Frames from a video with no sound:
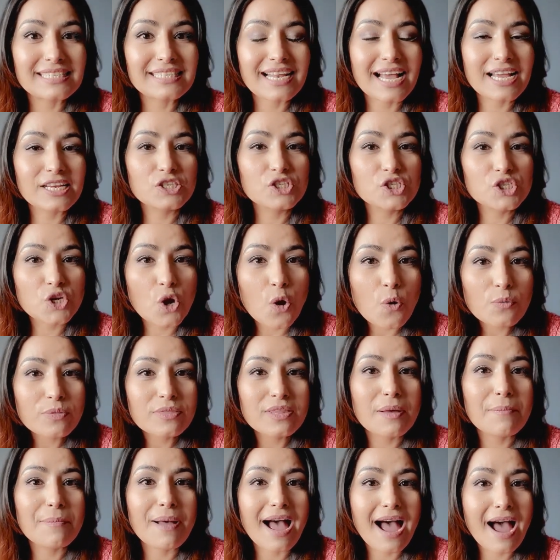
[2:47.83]
And I showed
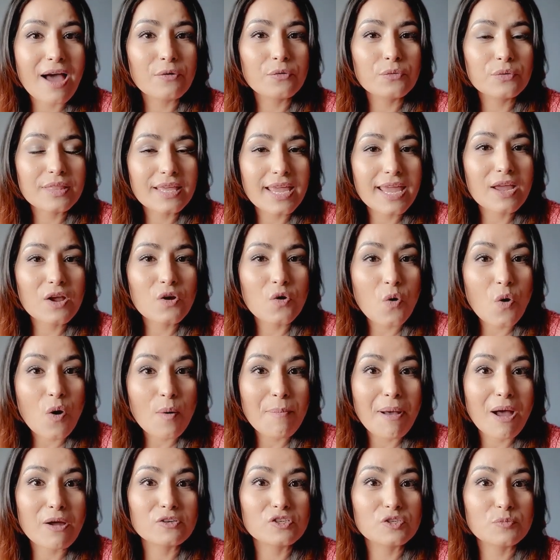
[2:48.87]
them how do they go
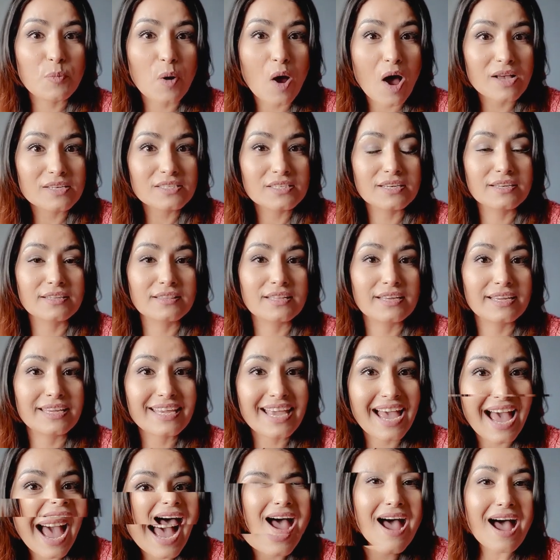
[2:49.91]
about depositing the
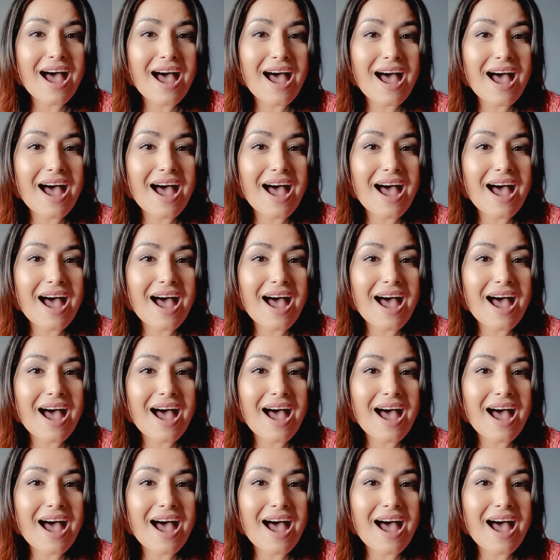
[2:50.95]
cash.